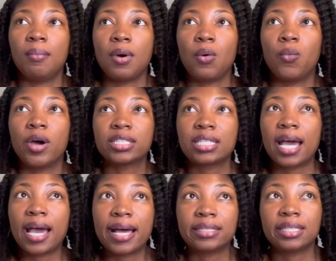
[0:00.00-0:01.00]
Once I
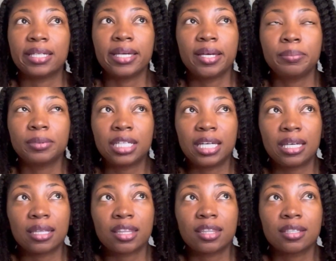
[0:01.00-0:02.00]
got to hip length,